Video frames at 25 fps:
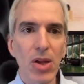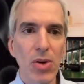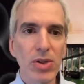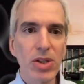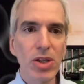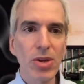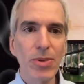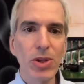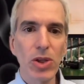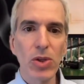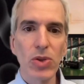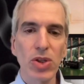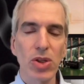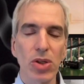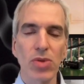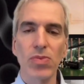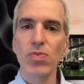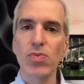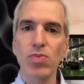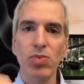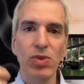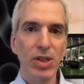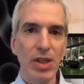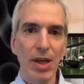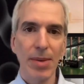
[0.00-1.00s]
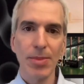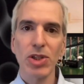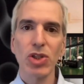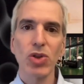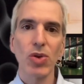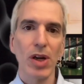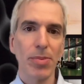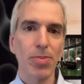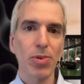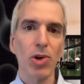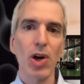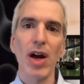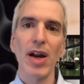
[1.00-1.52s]
also be used to
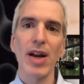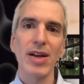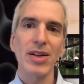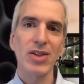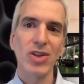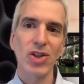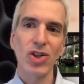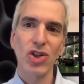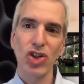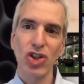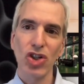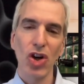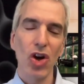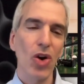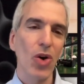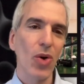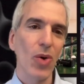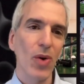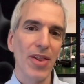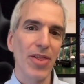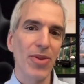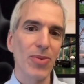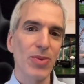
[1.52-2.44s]
demonstrate a product, to show the